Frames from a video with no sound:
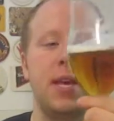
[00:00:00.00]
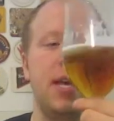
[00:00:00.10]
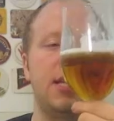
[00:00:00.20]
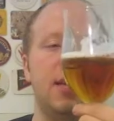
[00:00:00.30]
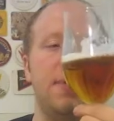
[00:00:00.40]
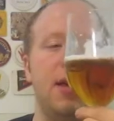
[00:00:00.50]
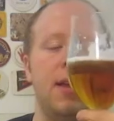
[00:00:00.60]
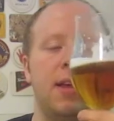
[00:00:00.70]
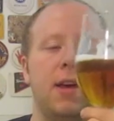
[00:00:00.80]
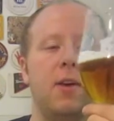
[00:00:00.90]
India
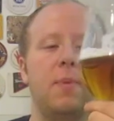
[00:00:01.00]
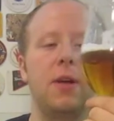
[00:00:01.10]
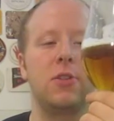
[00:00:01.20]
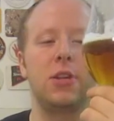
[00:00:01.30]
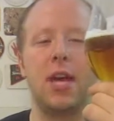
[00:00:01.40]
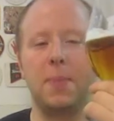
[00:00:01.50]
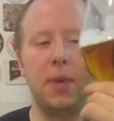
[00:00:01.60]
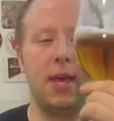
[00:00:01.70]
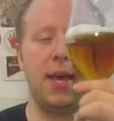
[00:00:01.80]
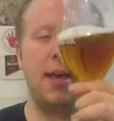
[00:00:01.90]
Pale Ale, Belgian
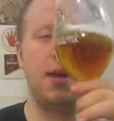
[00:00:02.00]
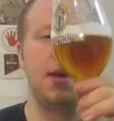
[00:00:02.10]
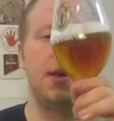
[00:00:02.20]
IPA.